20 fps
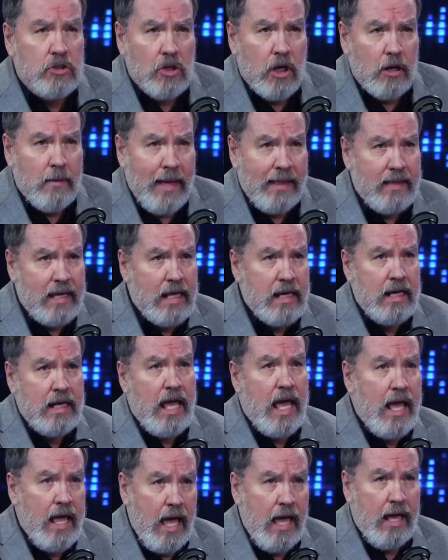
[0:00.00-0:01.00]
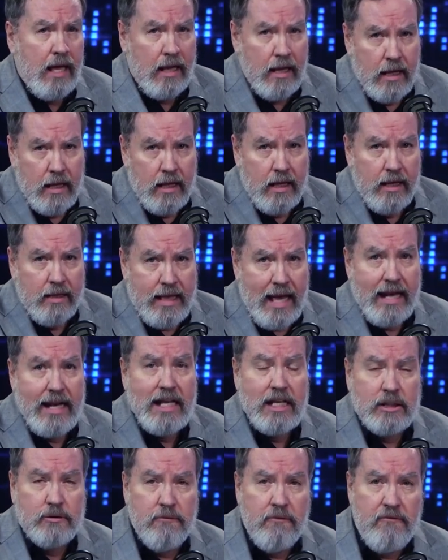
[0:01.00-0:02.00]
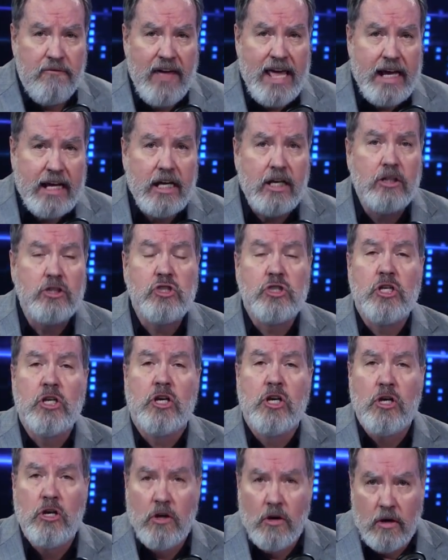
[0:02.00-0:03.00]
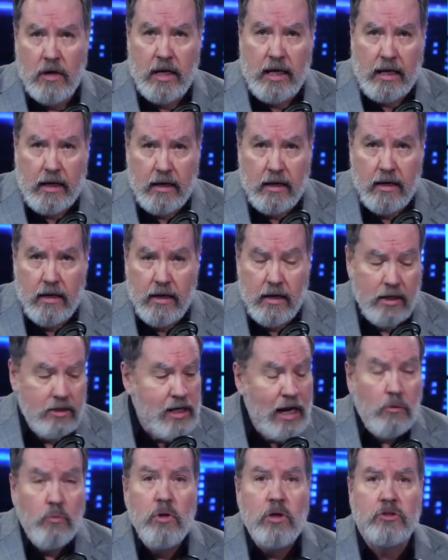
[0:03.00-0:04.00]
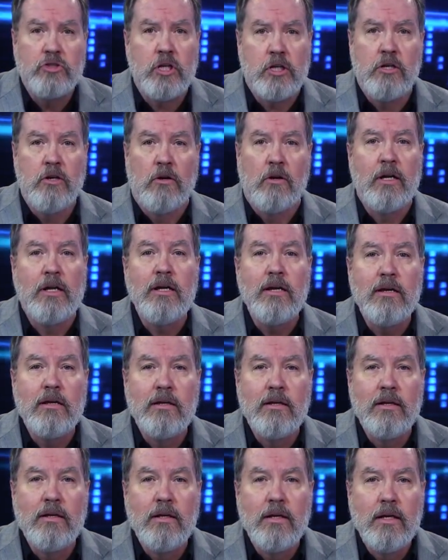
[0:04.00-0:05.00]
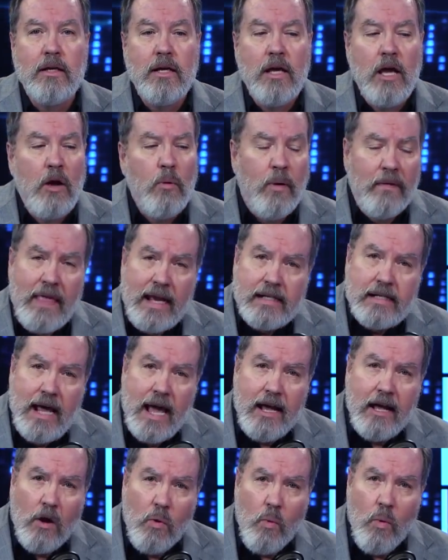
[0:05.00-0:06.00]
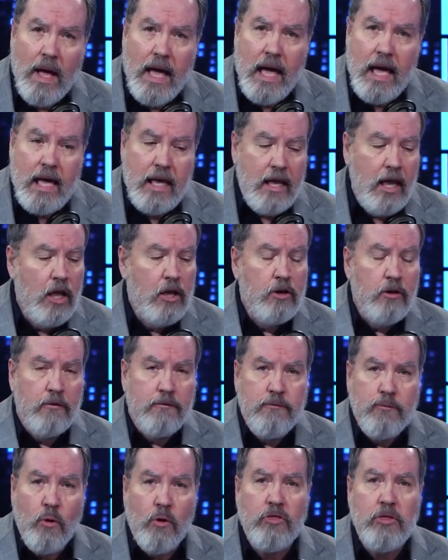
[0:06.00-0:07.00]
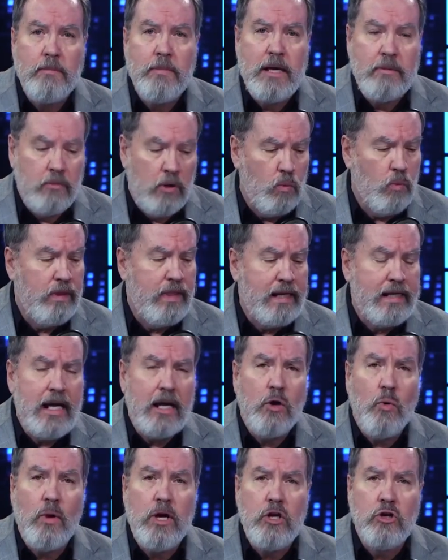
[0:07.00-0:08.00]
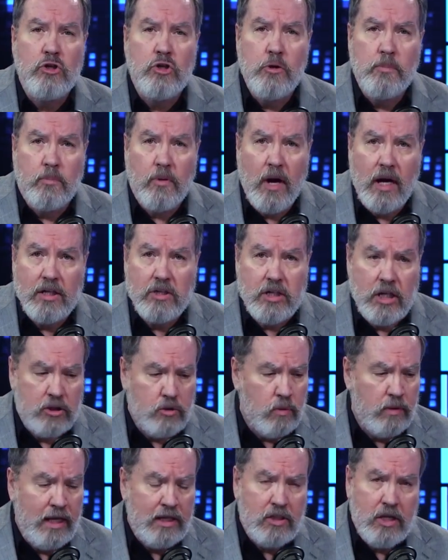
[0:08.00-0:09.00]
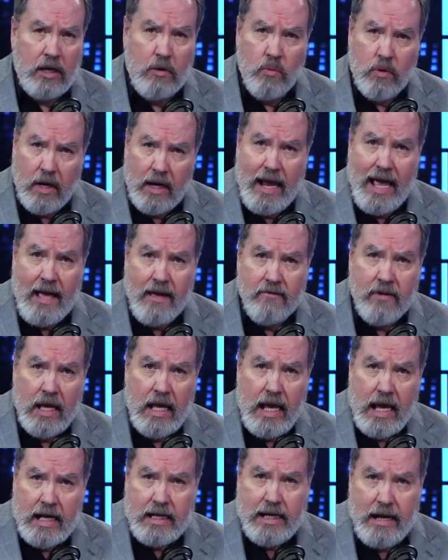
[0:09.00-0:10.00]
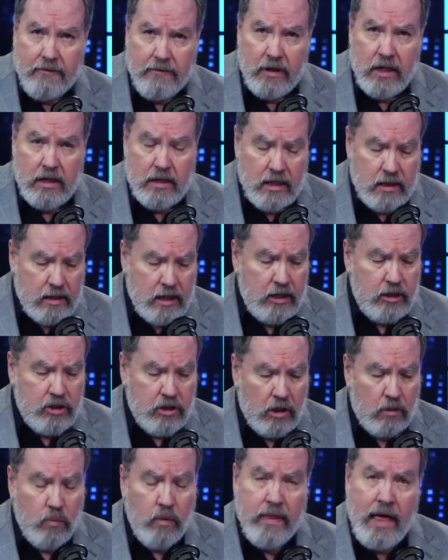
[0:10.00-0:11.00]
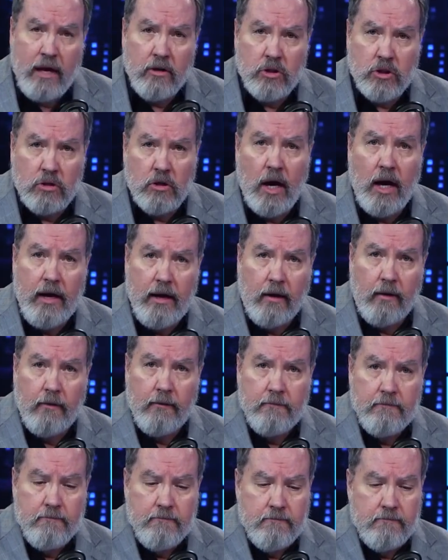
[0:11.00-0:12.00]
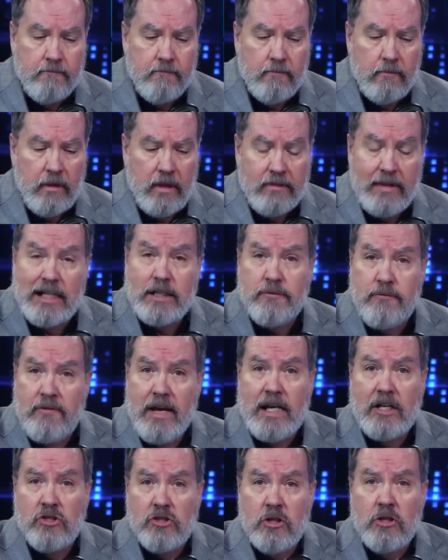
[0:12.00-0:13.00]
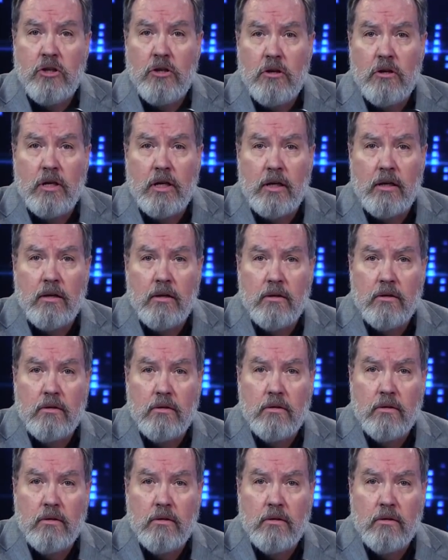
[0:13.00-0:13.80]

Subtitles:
Let's talk about the NDAA. That is fake security. It's not real security. When they take away your Fourth Amendment, when they take away your due process, when they say we're going to have indefinite detention without trial, that's fake security.